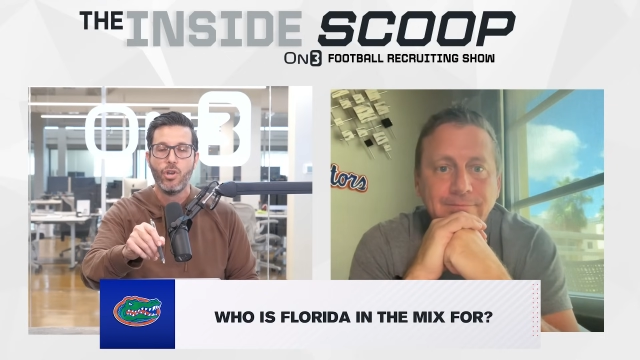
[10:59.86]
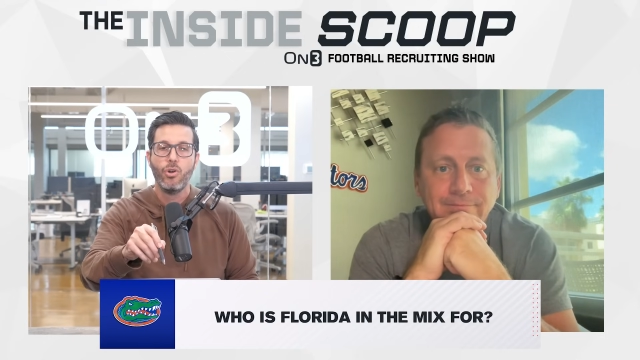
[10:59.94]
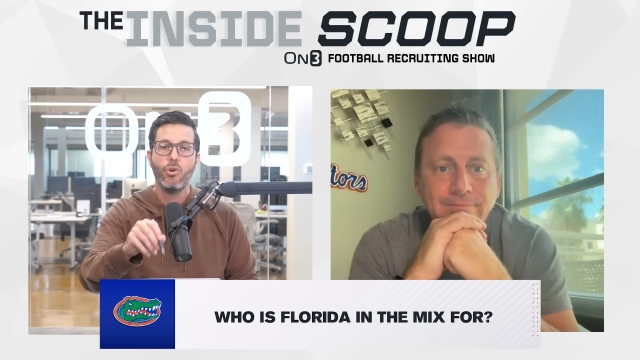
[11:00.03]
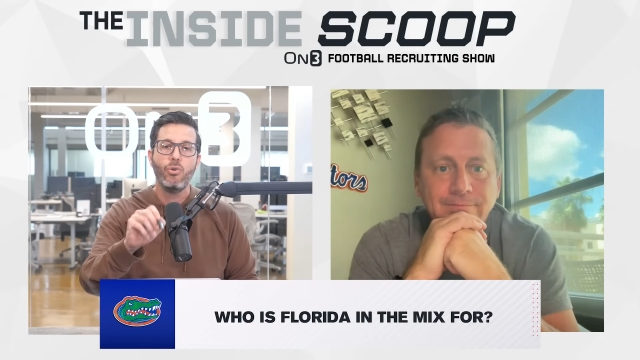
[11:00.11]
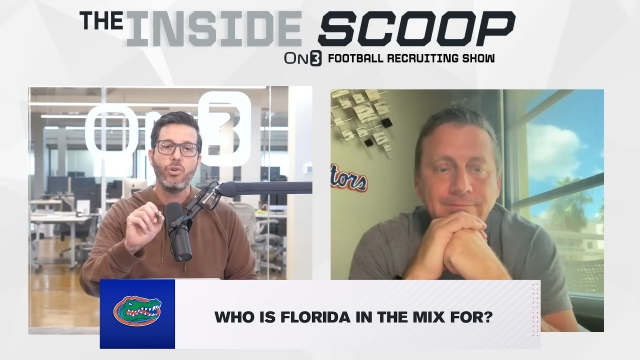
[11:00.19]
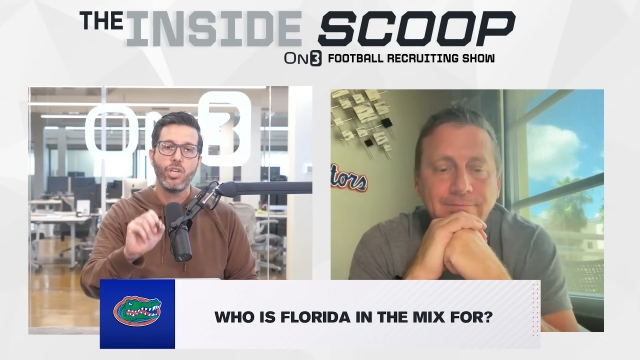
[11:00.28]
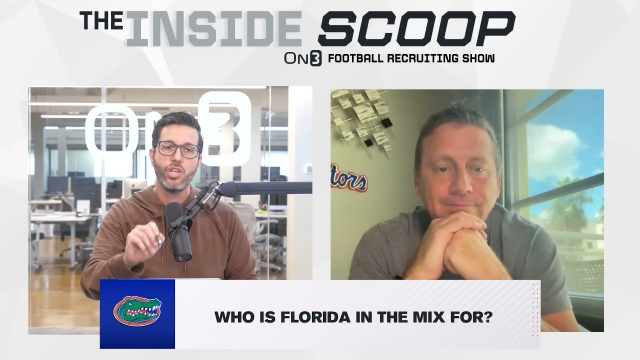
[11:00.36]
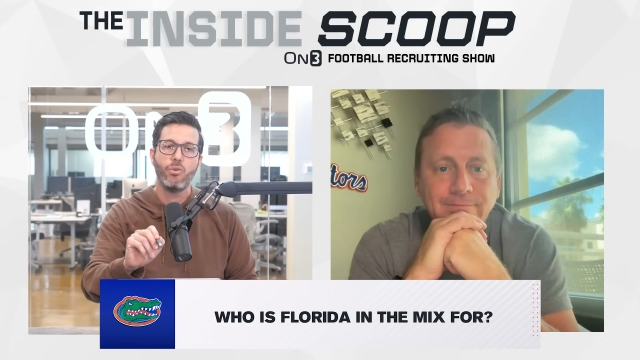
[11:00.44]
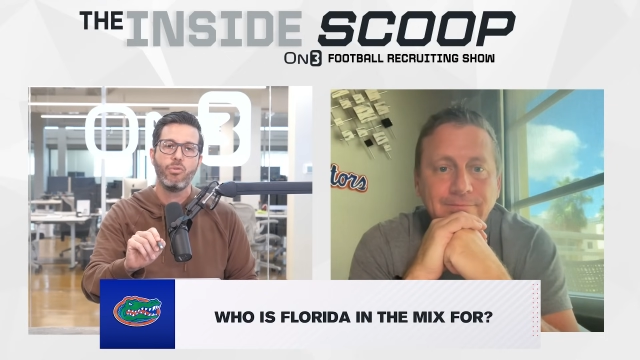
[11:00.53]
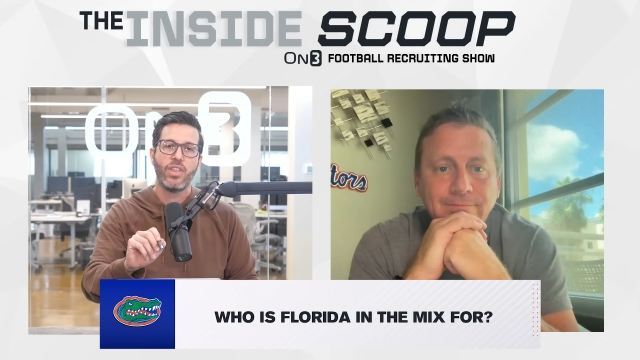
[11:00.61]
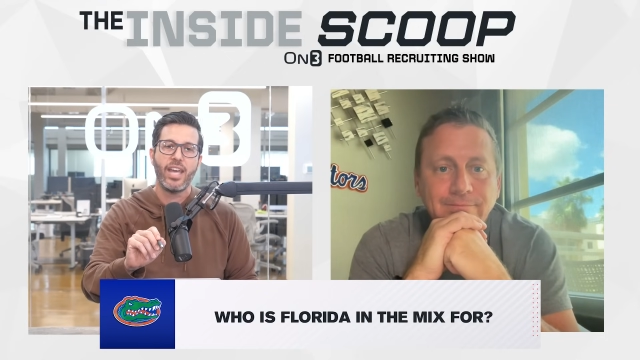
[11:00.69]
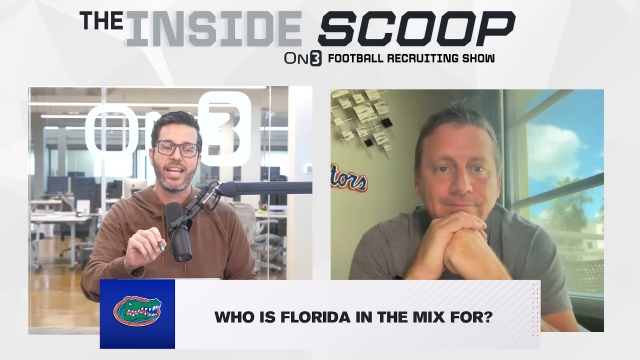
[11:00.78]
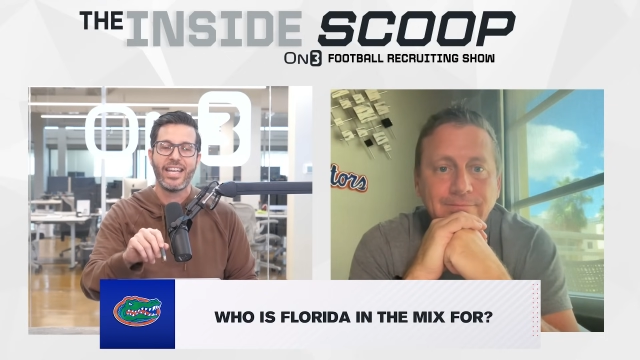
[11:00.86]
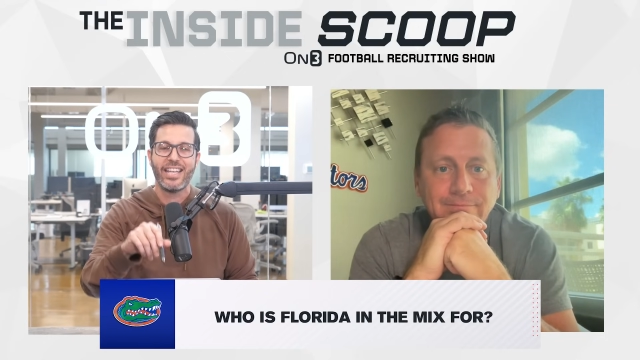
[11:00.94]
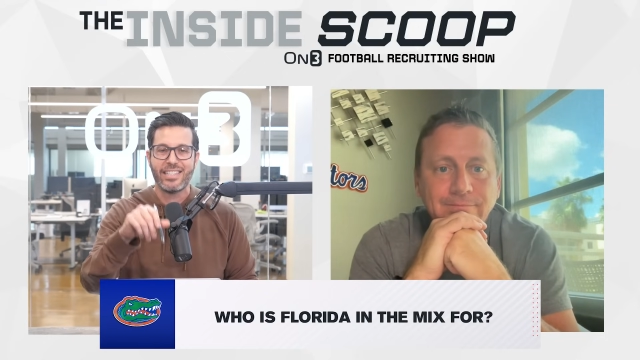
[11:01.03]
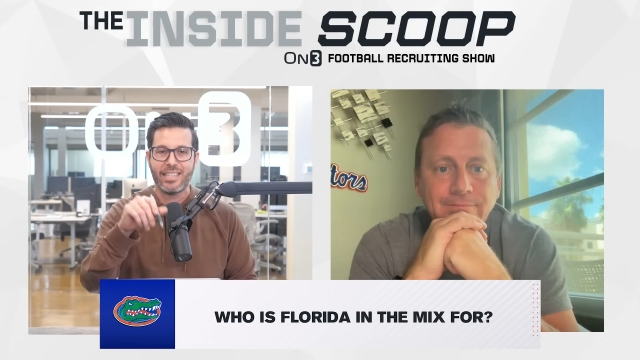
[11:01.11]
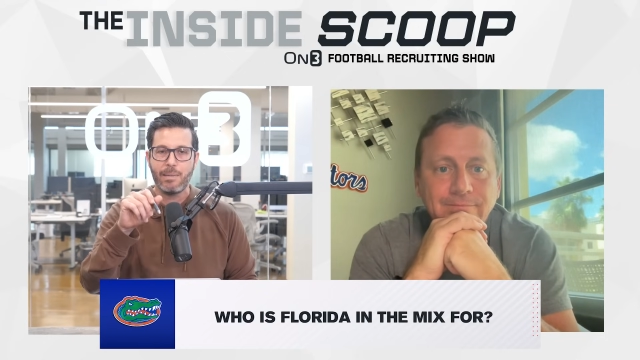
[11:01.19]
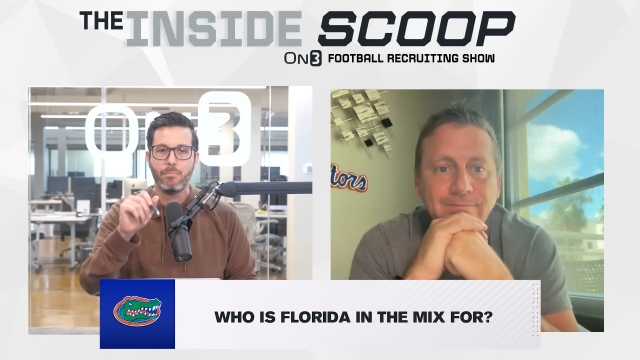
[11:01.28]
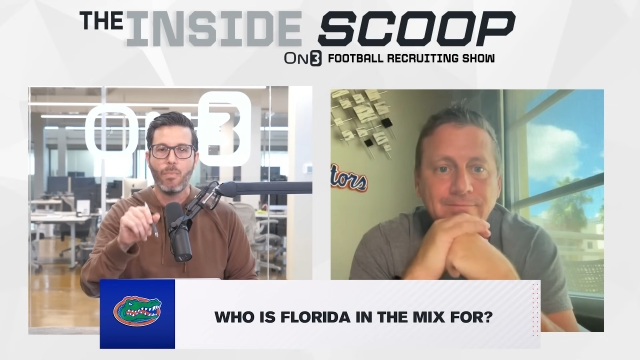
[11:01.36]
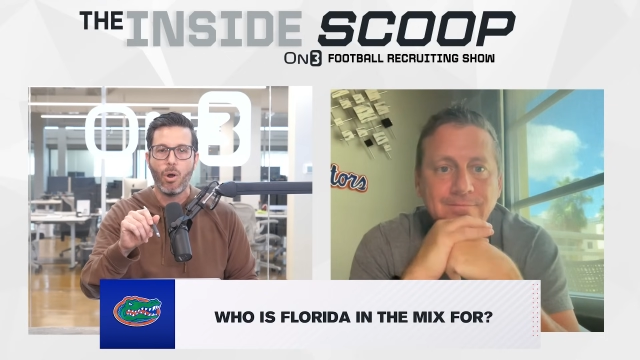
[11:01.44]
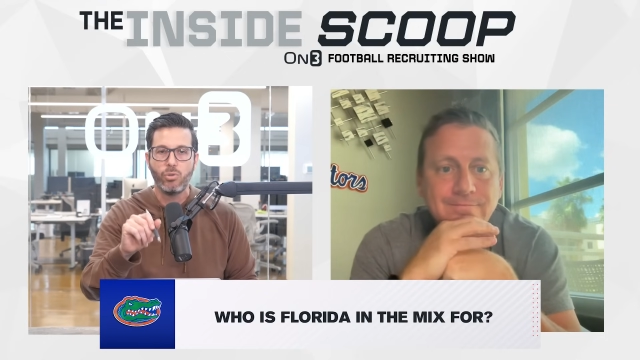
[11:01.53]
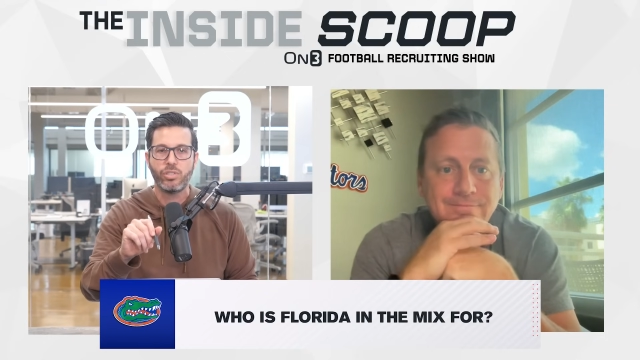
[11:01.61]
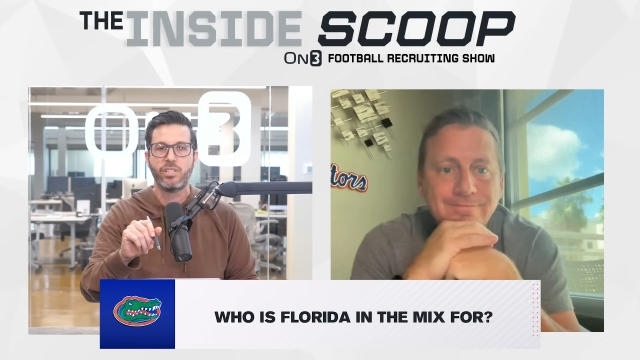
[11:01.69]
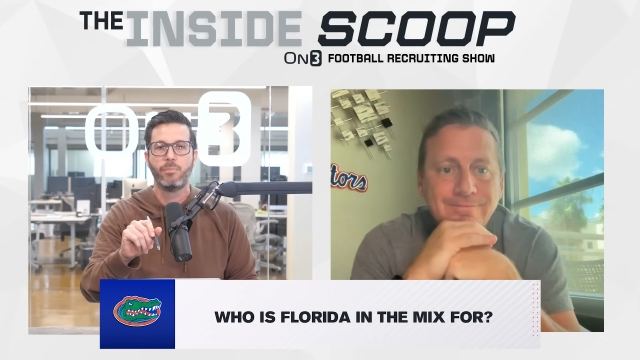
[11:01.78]
Speaker 1: who do you think is the
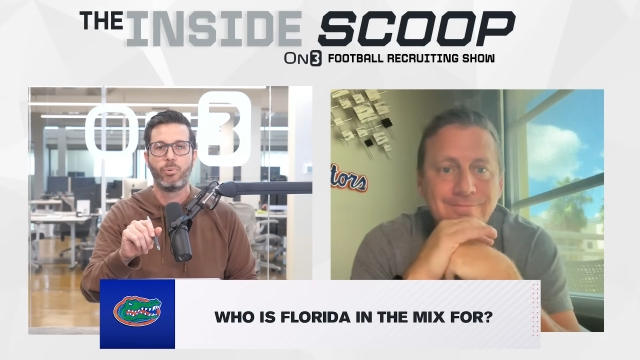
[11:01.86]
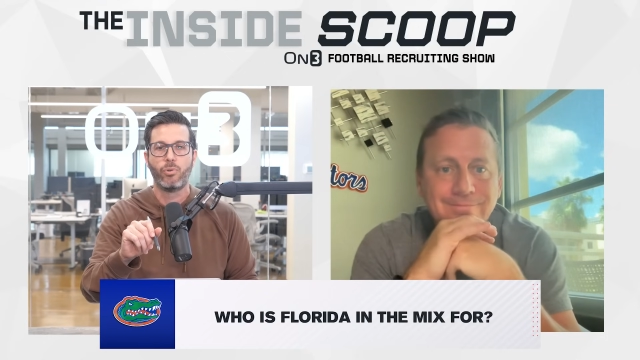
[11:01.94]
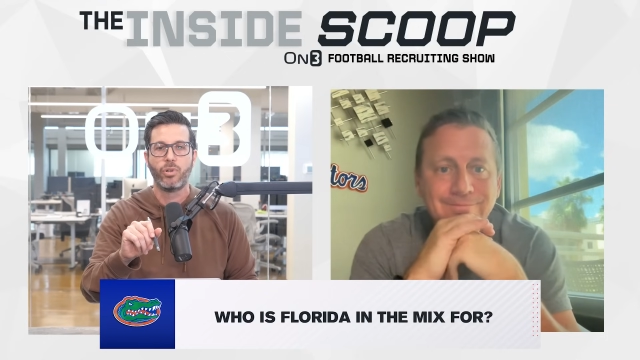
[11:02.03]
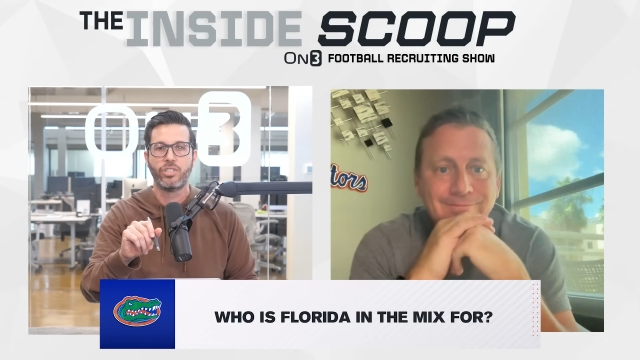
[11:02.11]
most important